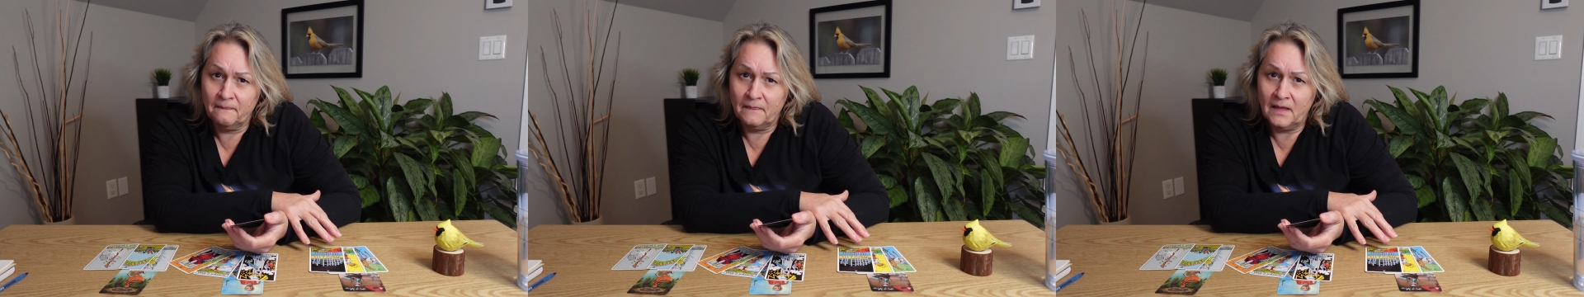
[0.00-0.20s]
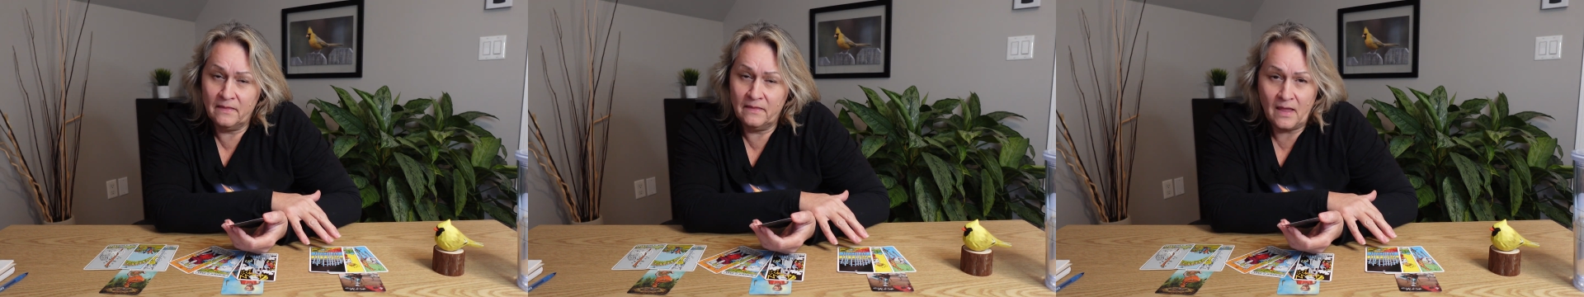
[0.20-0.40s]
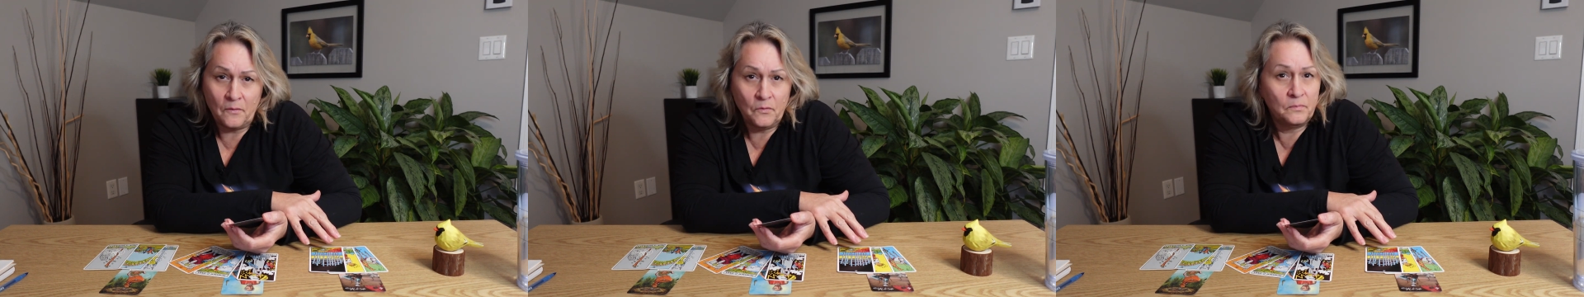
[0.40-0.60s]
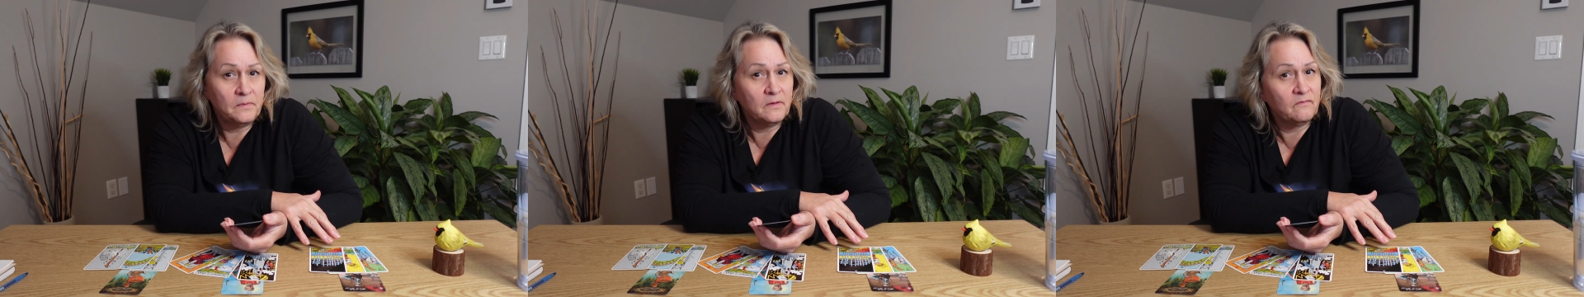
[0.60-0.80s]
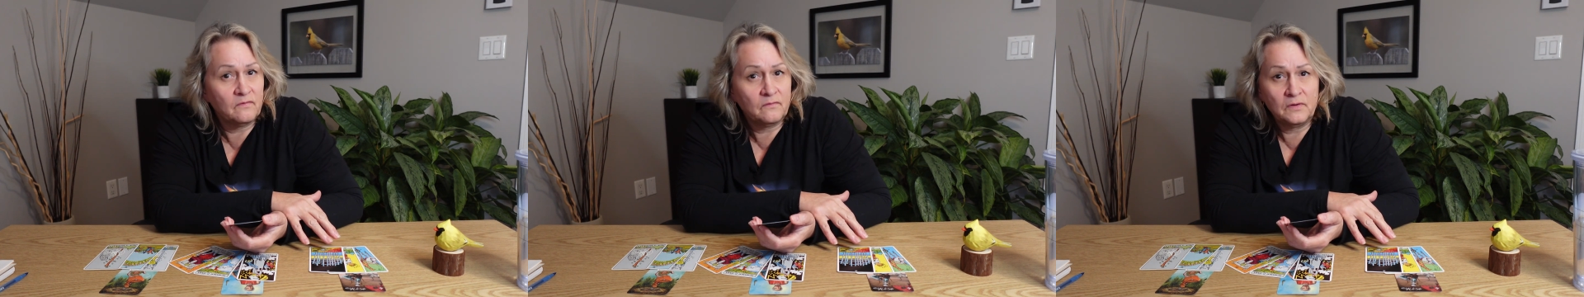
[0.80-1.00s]
and that would
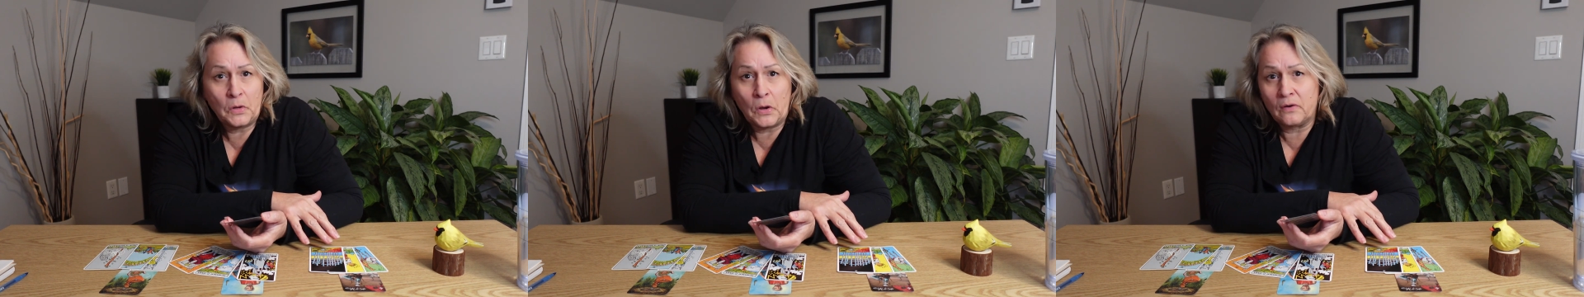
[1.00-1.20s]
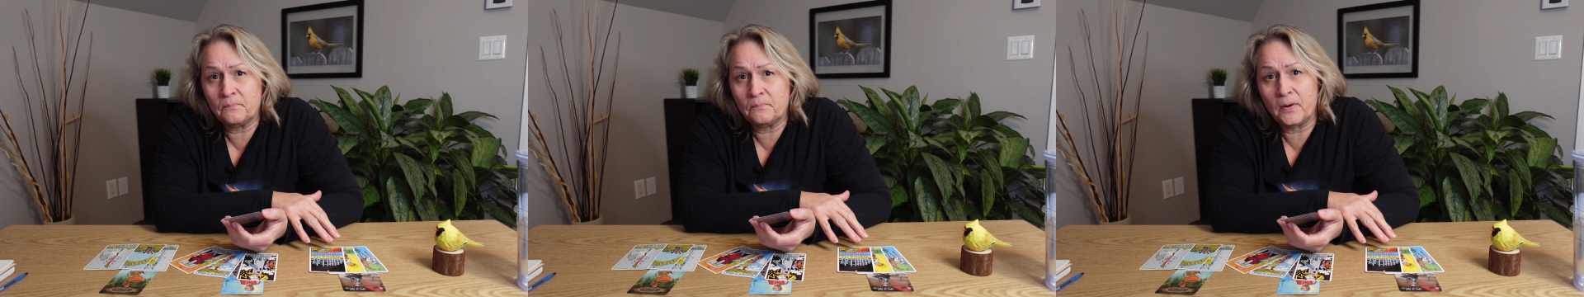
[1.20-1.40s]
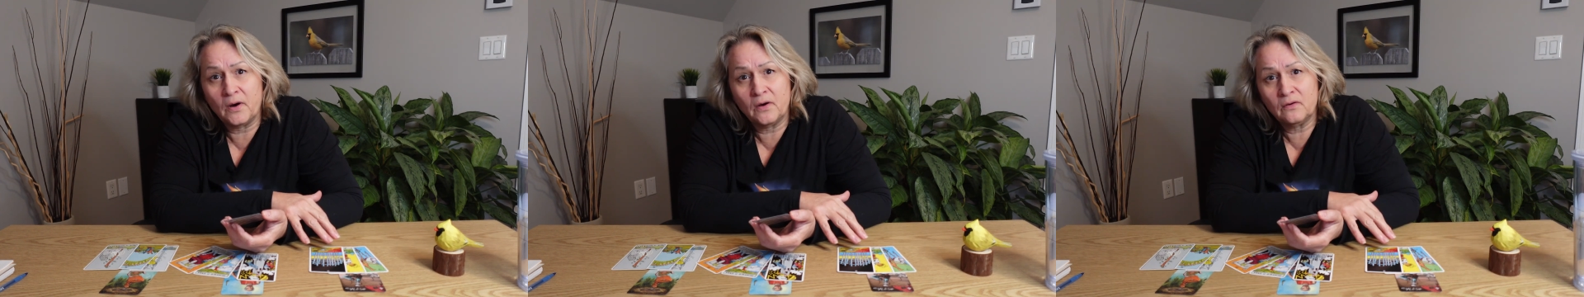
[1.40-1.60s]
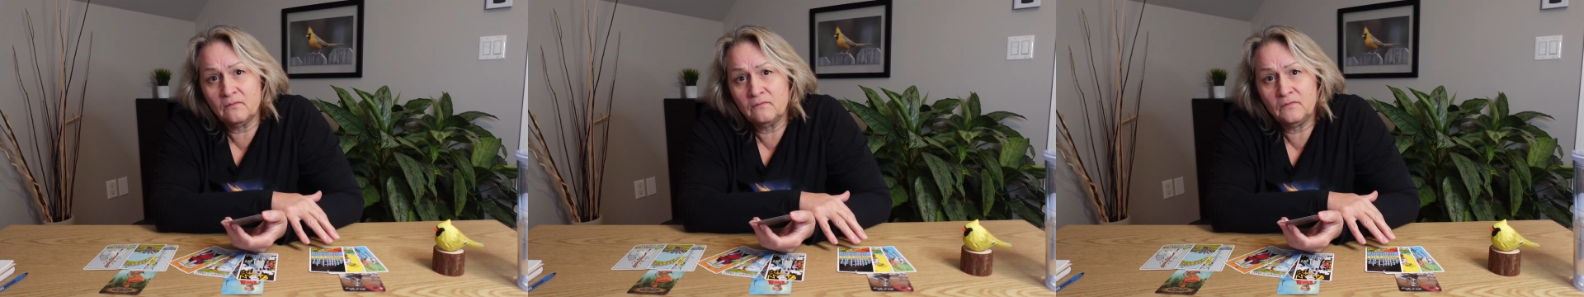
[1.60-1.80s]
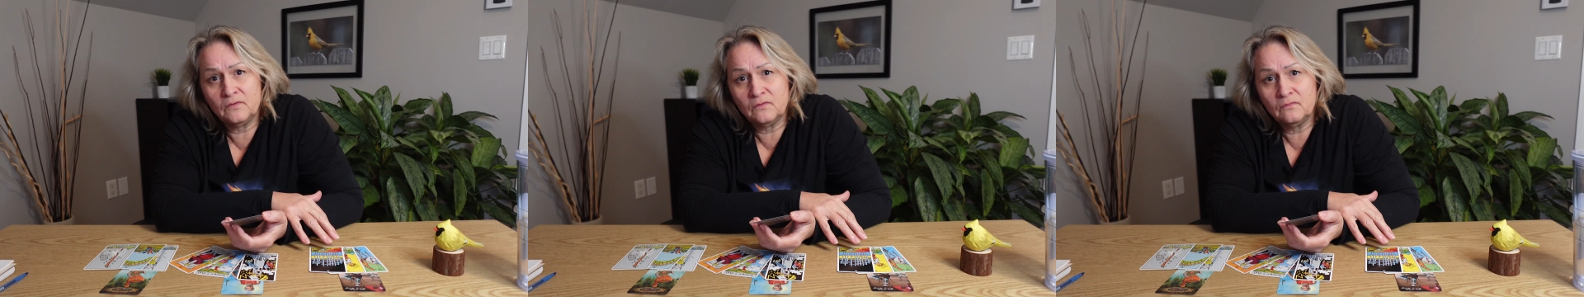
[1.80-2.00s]
be a very young part
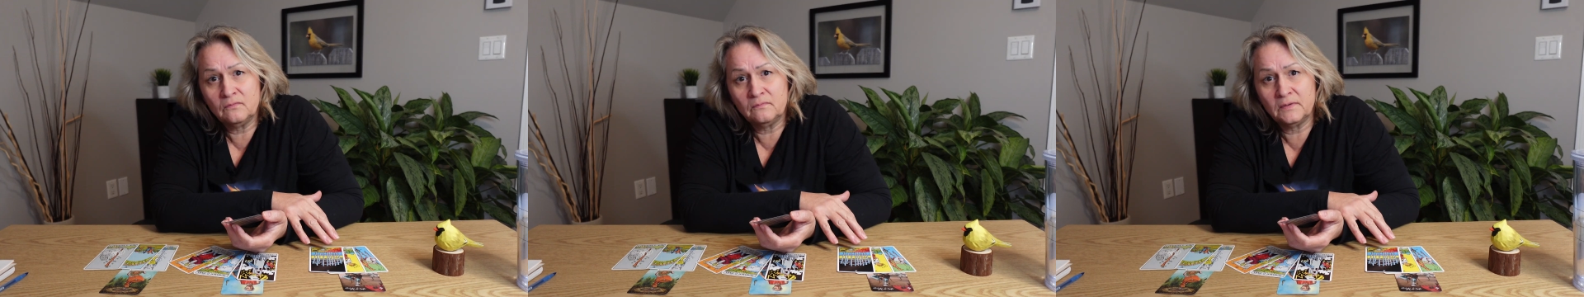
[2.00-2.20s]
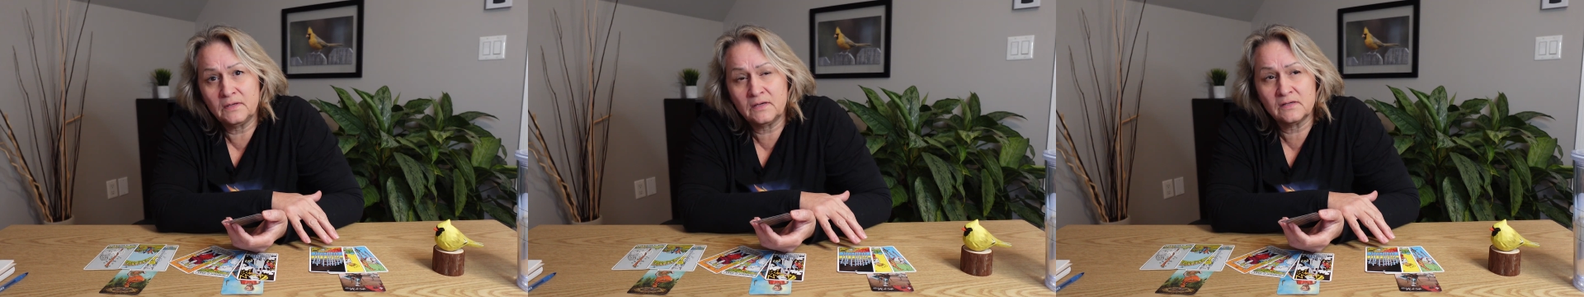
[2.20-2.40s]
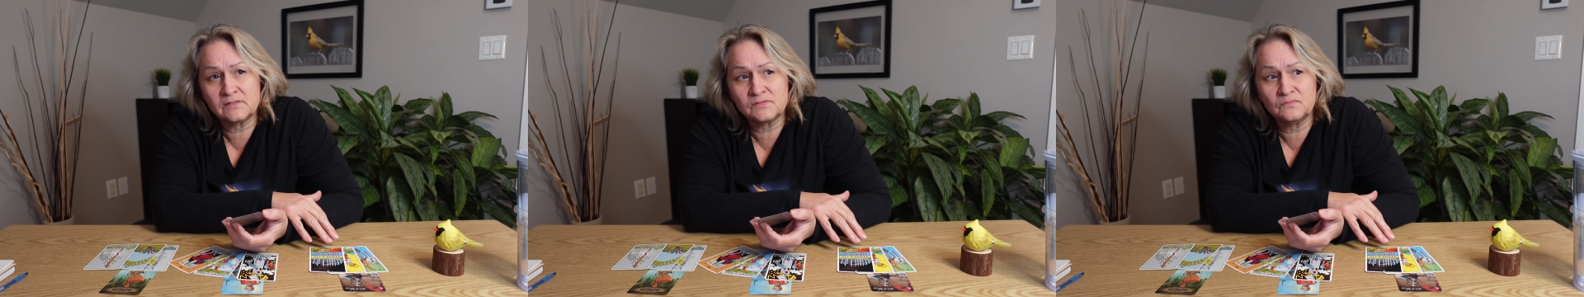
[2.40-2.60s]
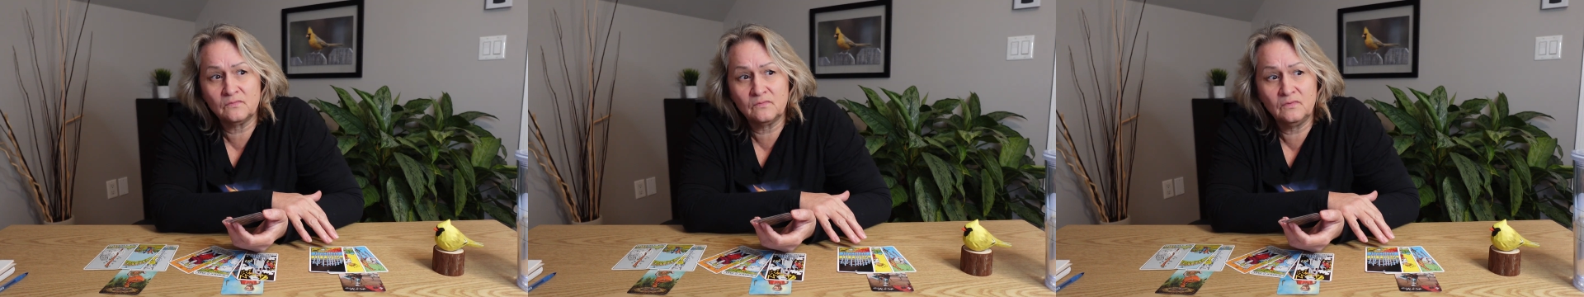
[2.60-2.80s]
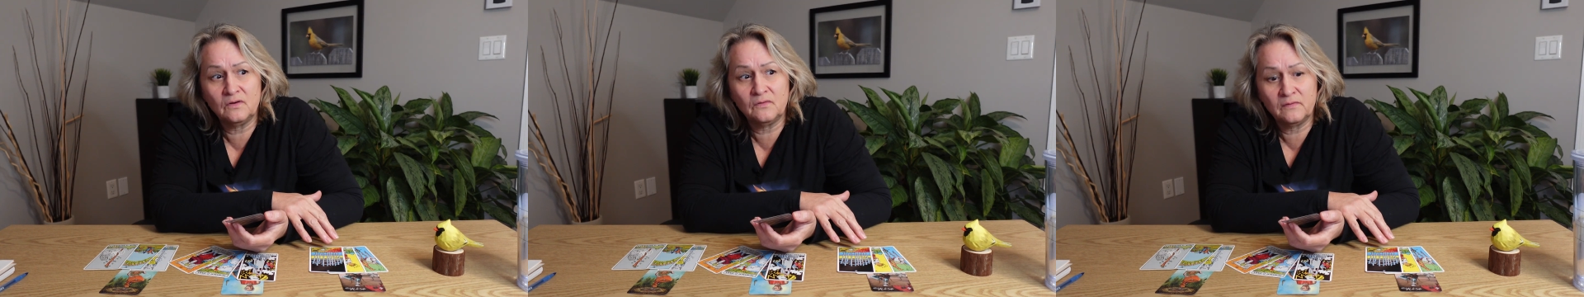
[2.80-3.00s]
of you, because,
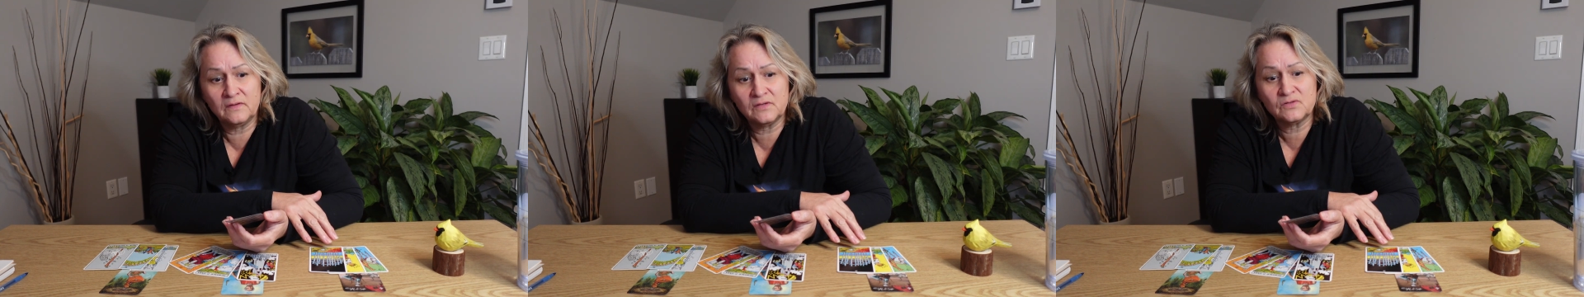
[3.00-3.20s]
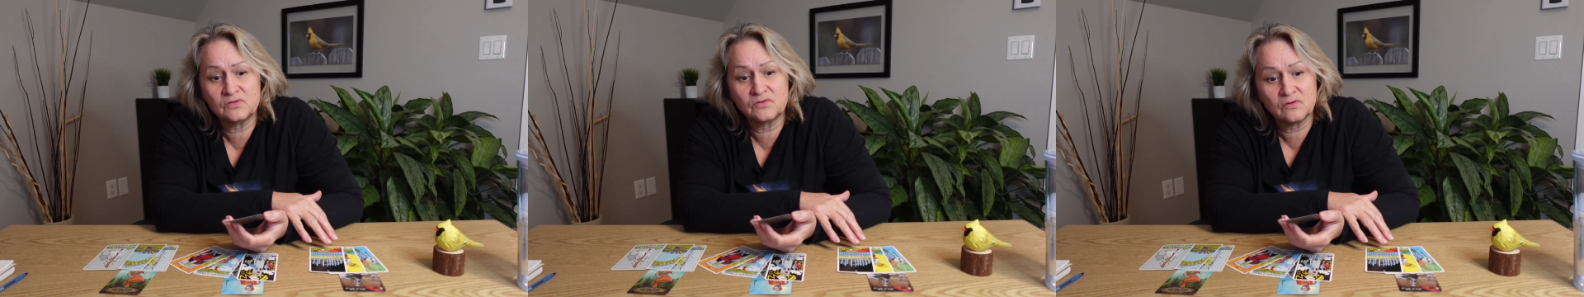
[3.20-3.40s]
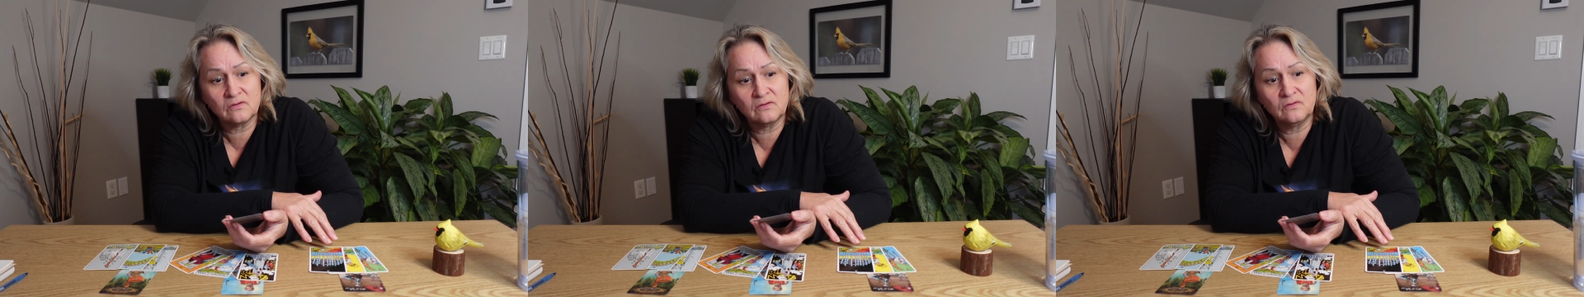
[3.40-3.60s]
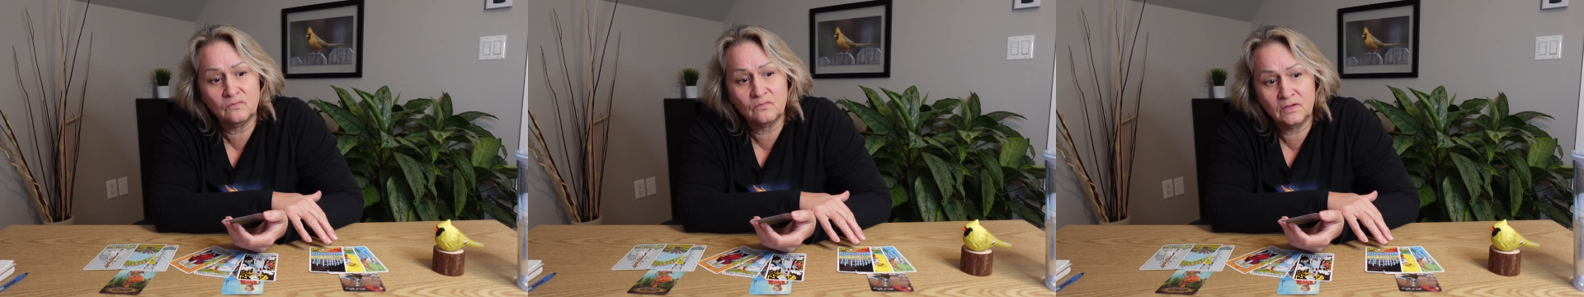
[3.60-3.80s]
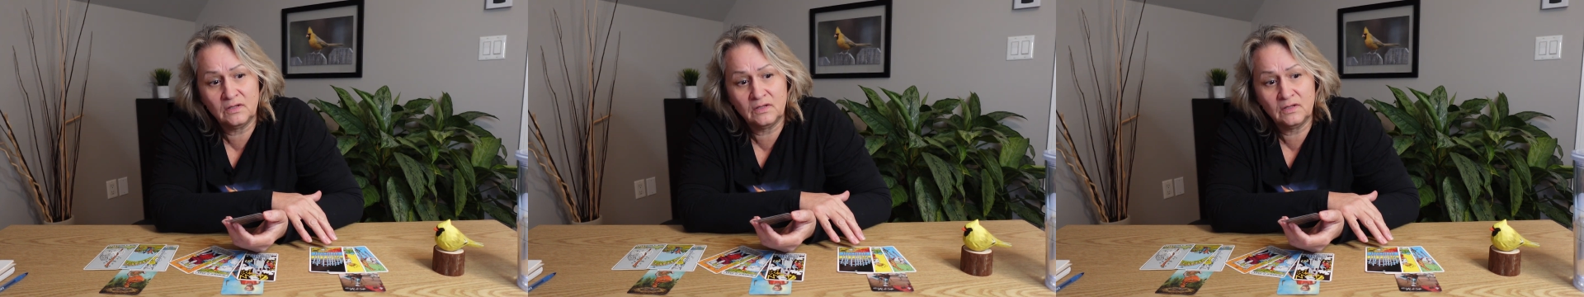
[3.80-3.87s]
you know, in this journey,